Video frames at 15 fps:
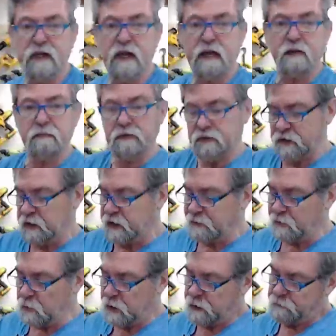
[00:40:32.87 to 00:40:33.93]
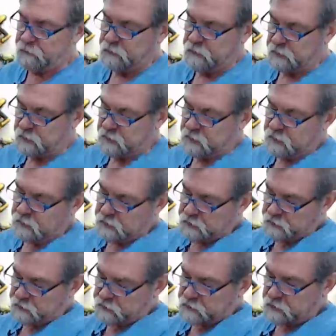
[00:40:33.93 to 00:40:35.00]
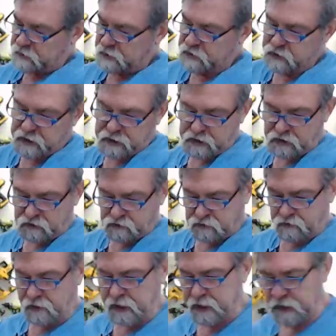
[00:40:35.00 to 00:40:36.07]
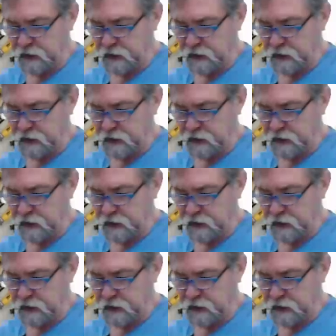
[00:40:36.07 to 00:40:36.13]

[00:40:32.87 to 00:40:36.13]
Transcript: to your stick everywhere. So it's just in, straight